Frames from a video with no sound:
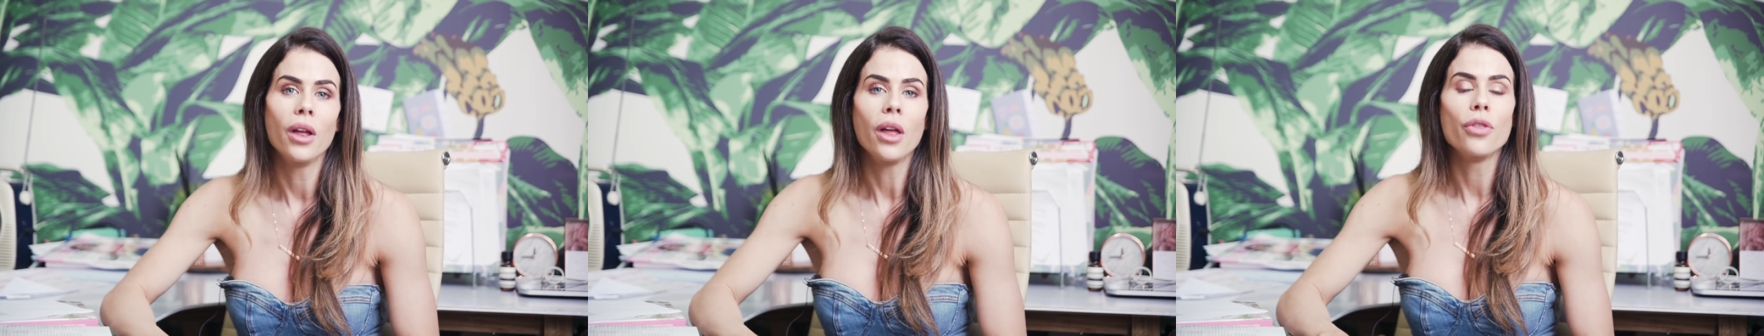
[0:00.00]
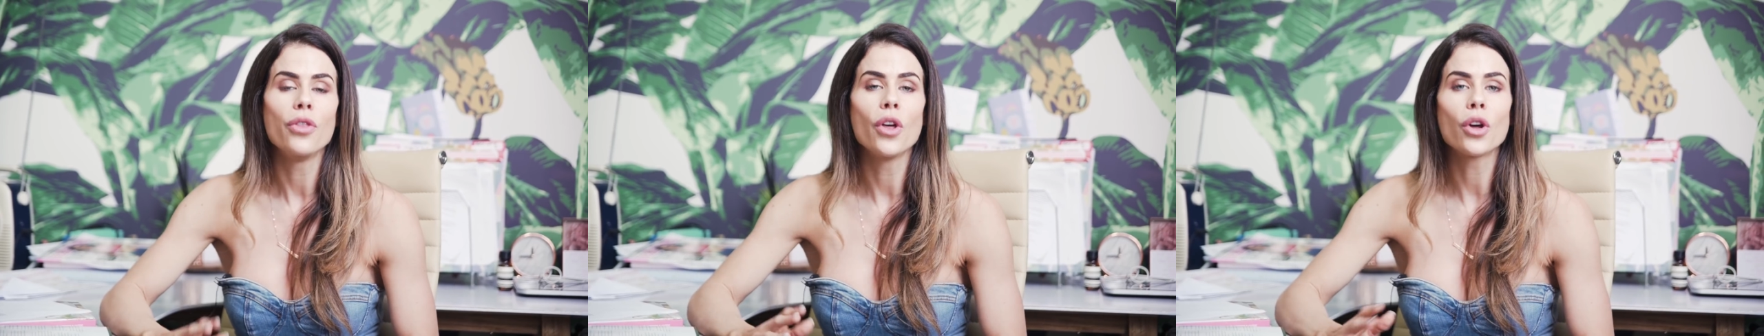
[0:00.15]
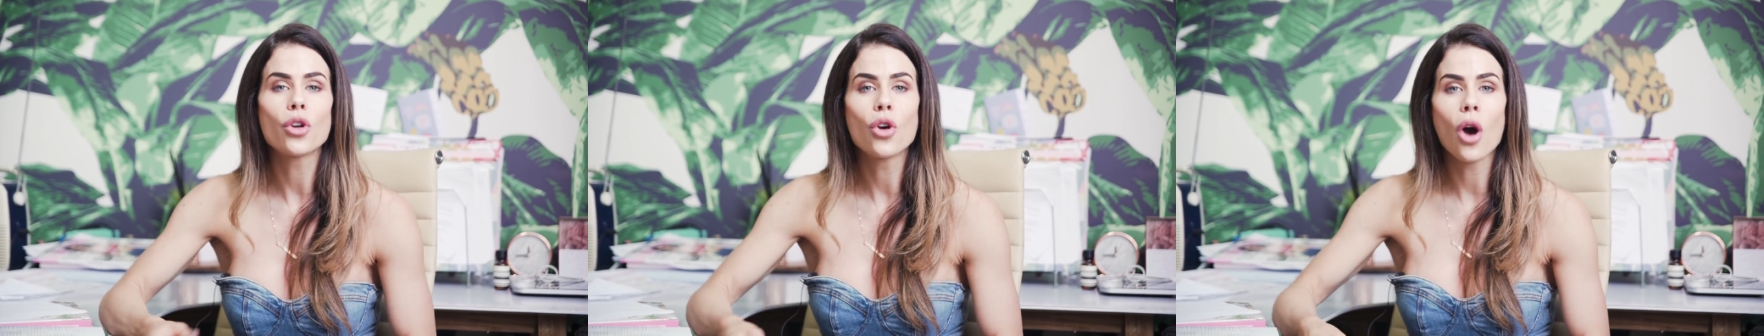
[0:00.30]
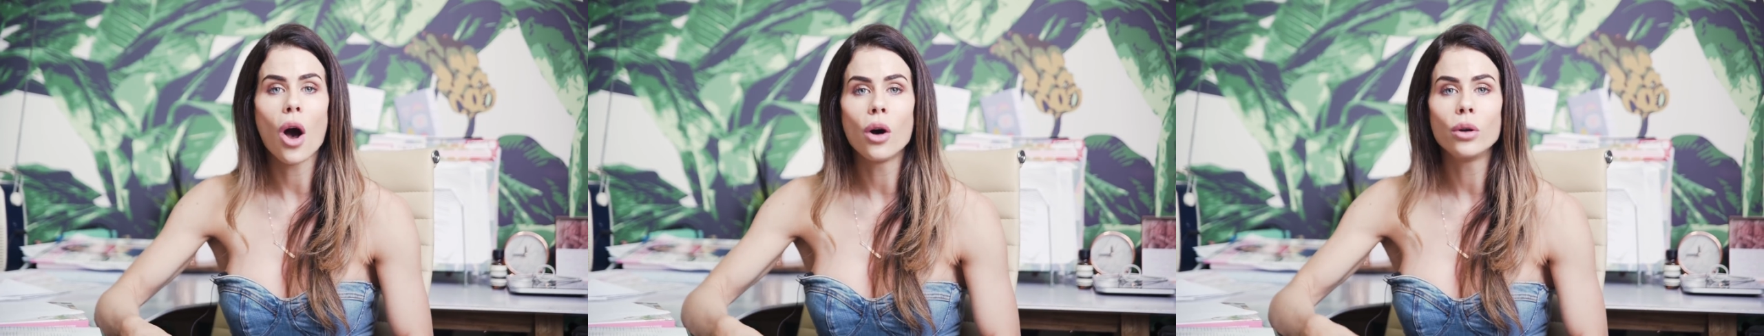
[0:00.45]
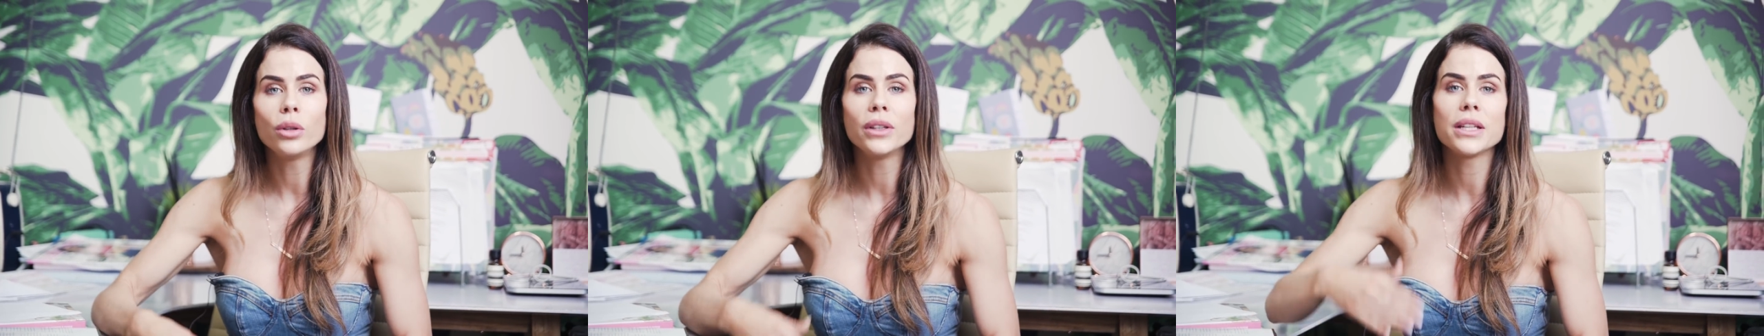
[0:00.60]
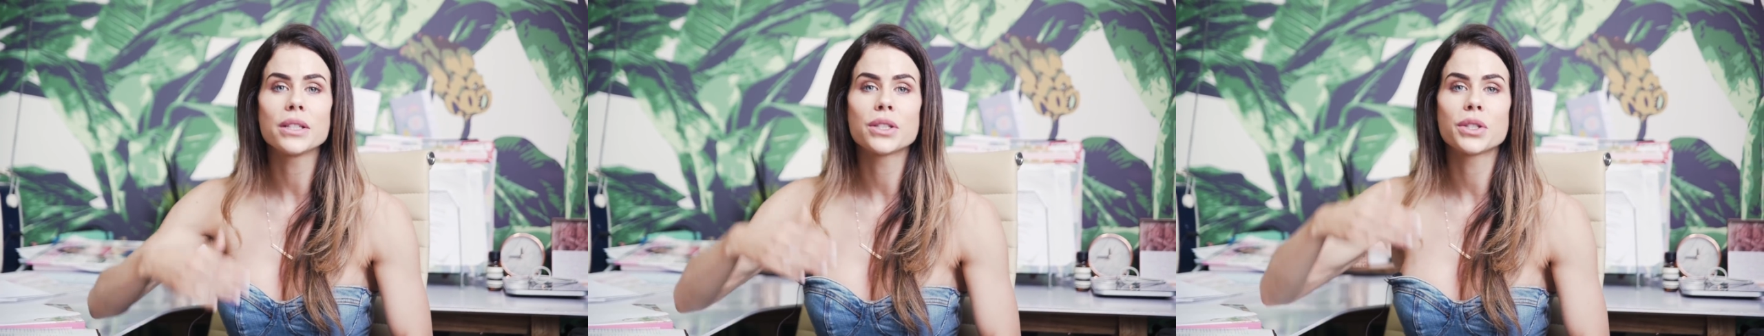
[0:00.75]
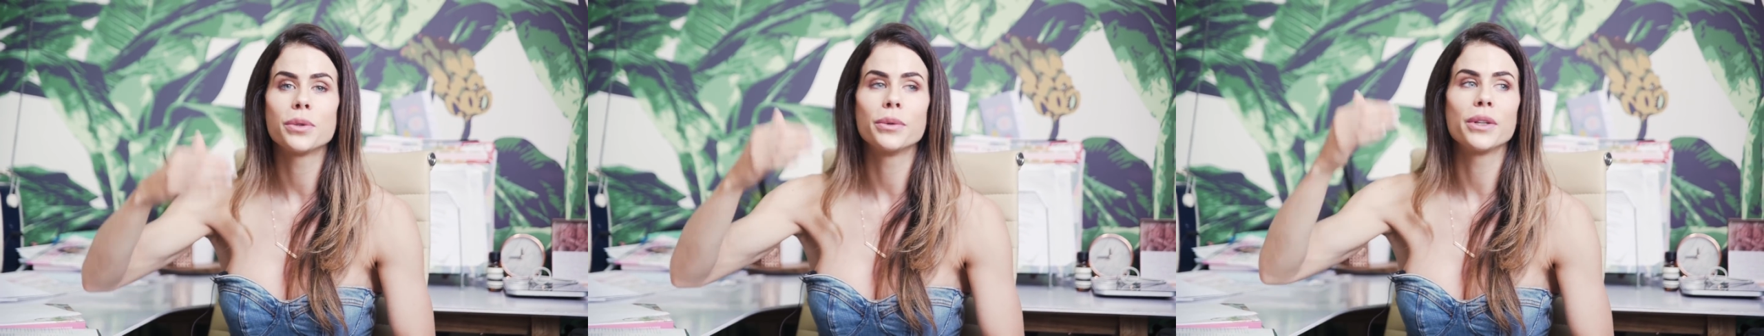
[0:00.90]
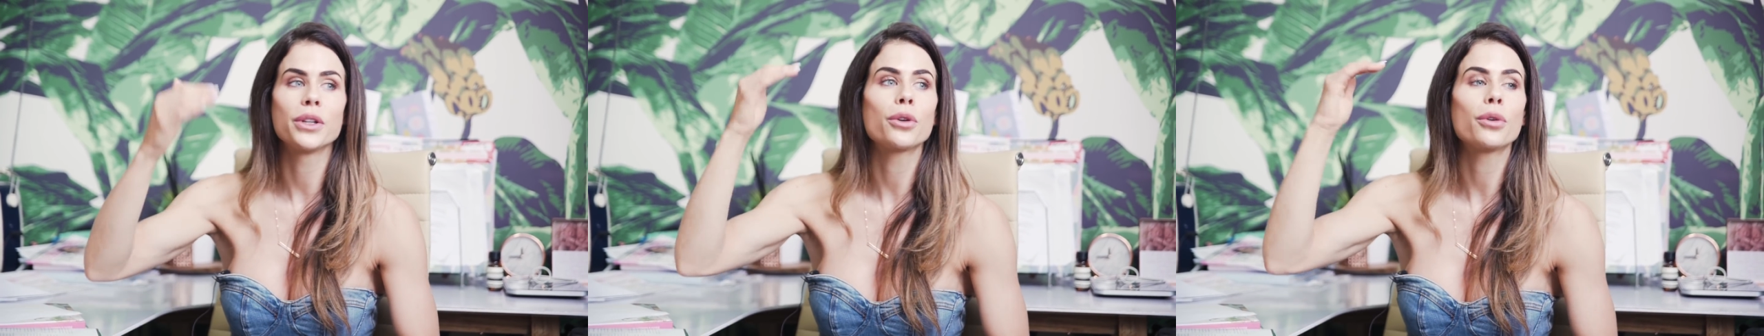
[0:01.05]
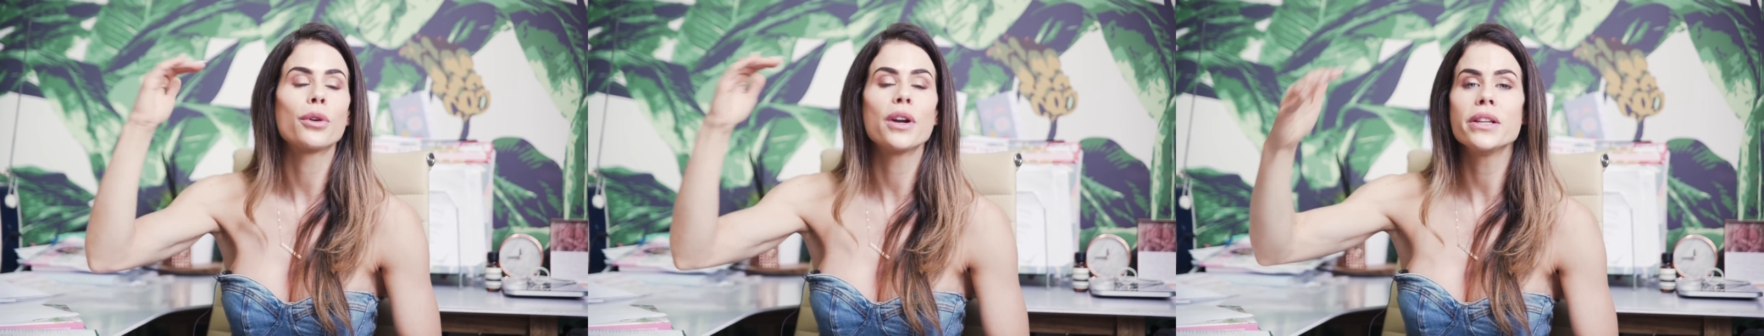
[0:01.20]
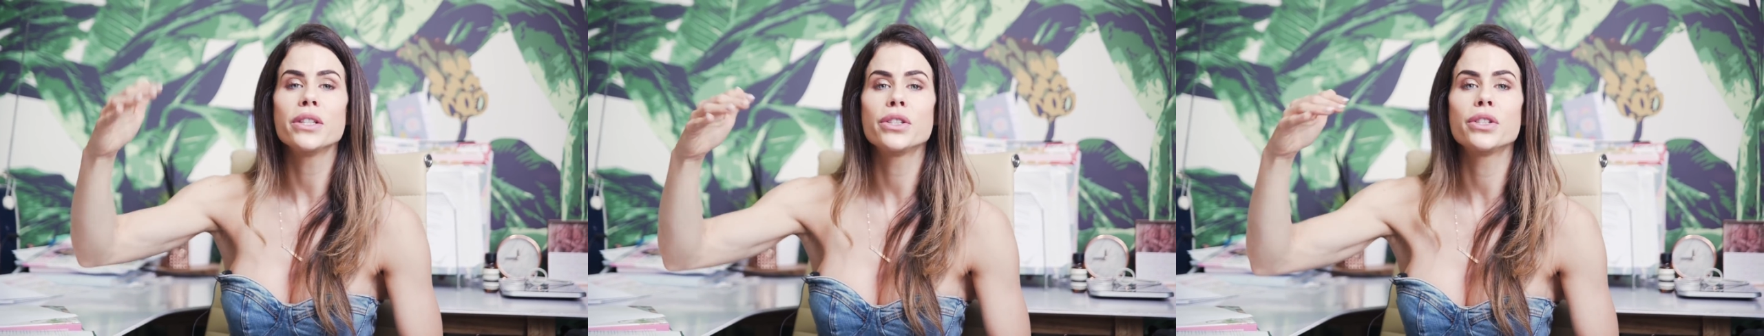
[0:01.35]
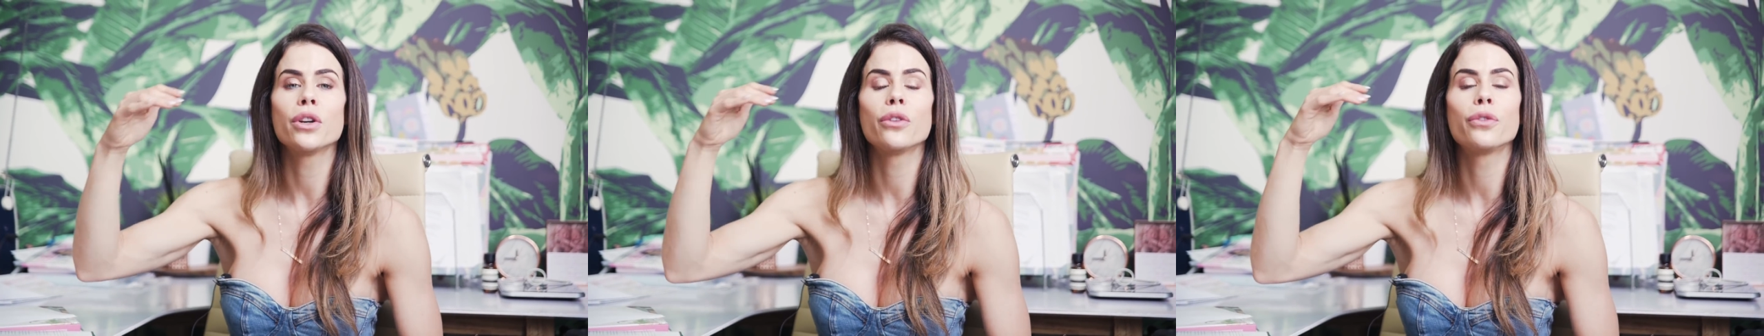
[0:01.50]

The goal is to increase